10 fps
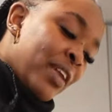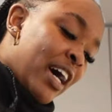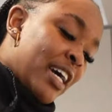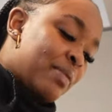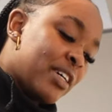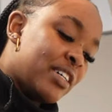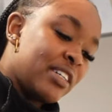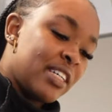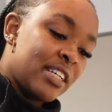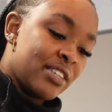I'm
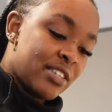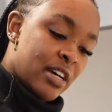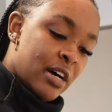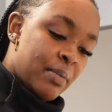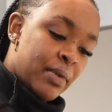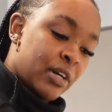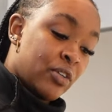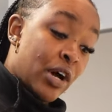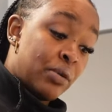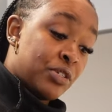cooking some
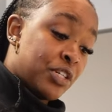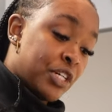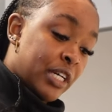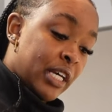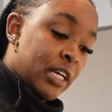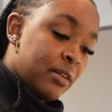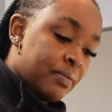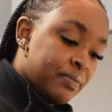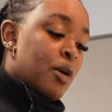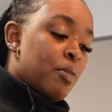ground turkey,
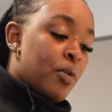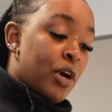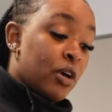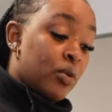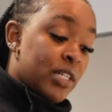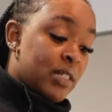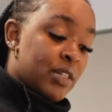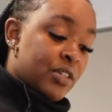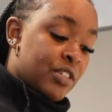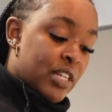but we are going to
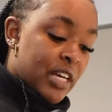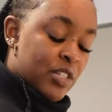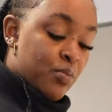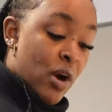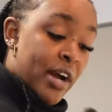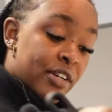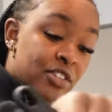dinner today. It's Briar's